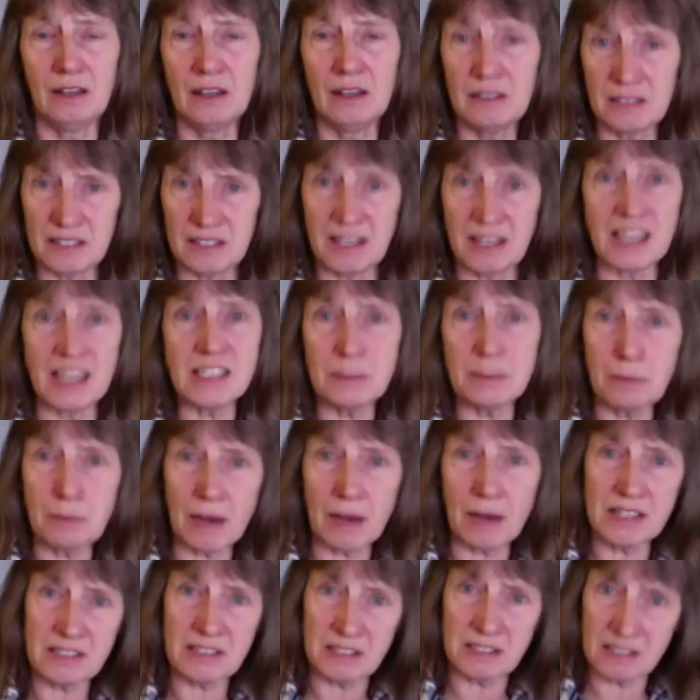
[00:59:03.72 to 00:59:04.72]
the
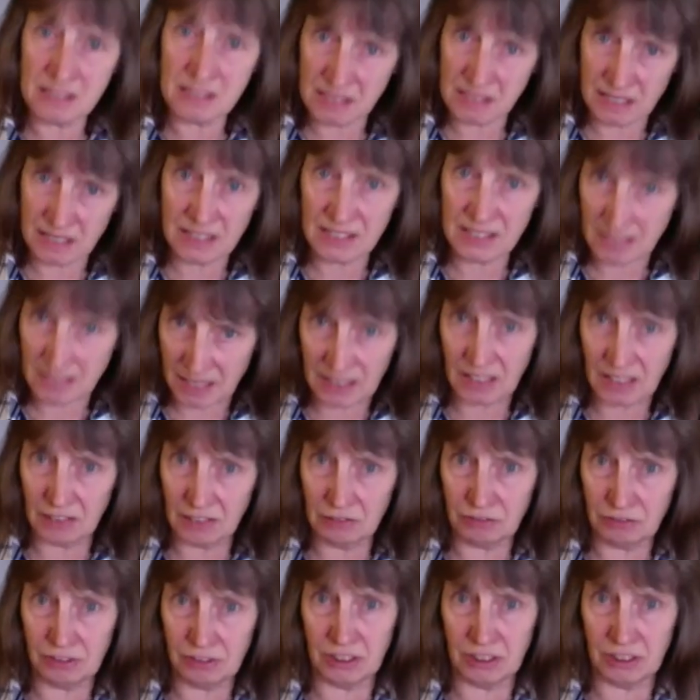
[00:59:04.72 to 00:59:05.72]
databases didn't take
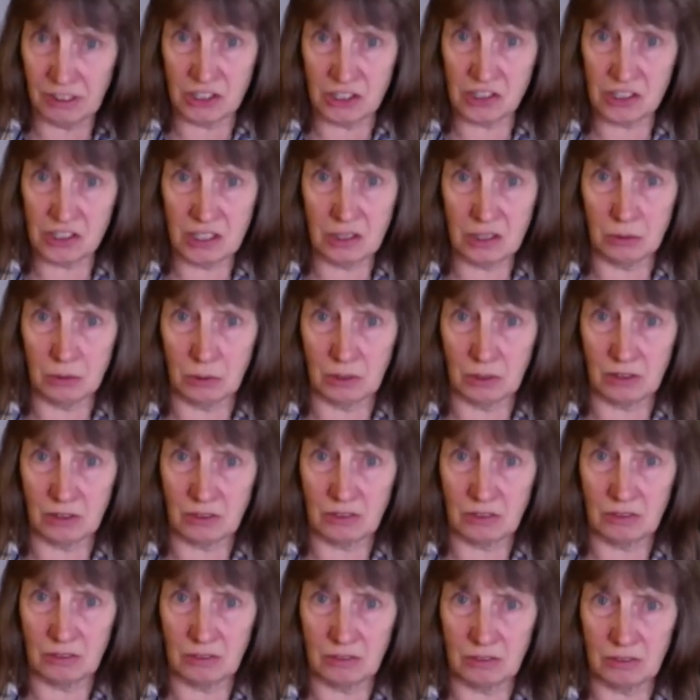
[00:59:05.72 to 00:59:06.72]
unfinished sequence.